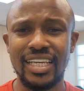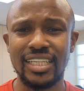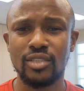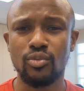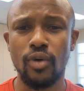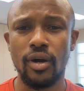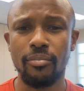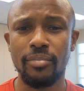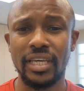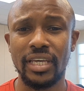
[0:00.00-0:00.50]

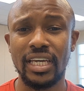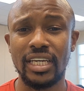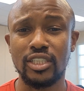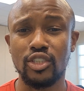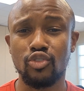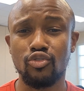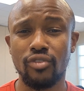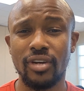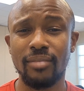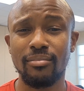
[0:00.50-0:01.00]
this will be
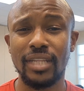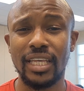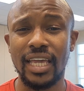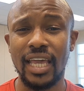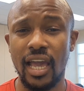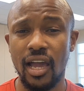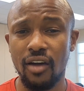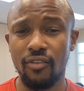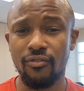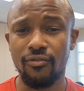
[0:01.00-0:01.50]

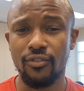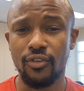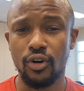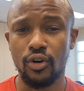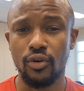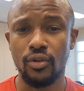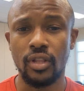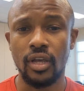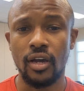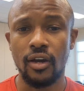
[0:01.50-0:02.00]
extremely
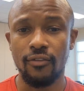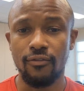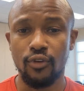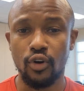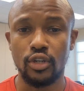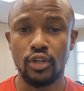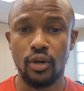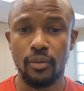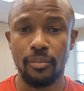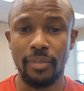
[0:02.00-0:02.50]
helpful
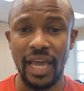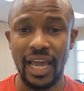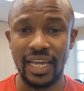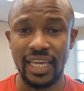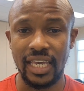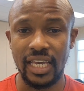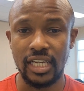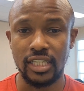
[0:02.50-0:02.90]
for your back